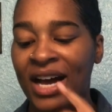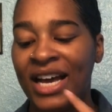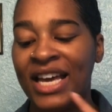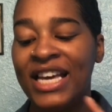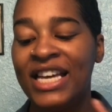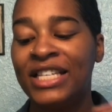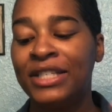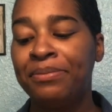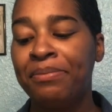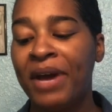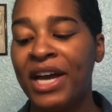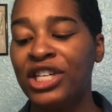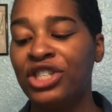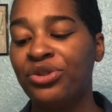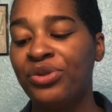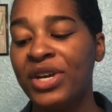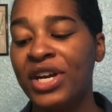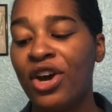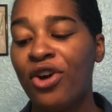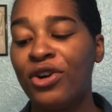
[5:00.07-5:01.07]
He is
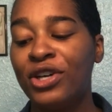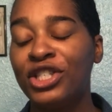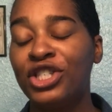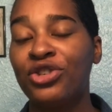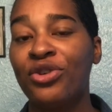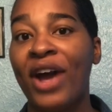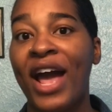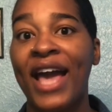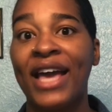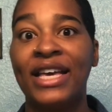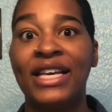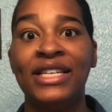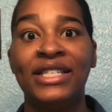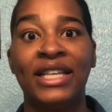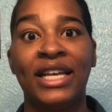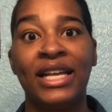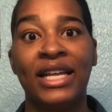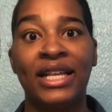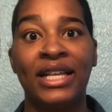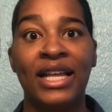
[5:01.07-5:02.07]
measuring on track.
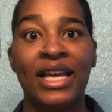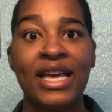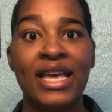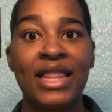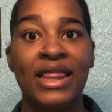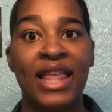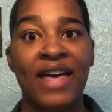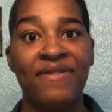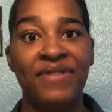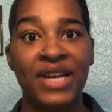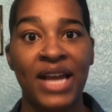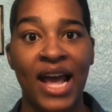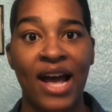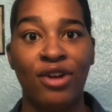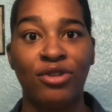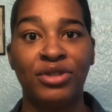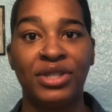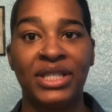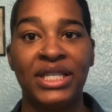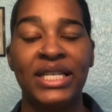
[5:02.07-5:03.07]
He's at 11
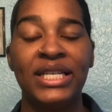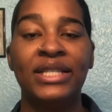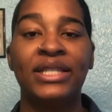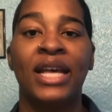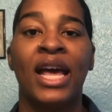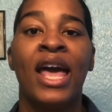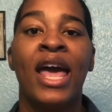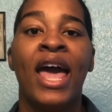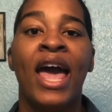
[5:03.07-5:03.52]
ounces.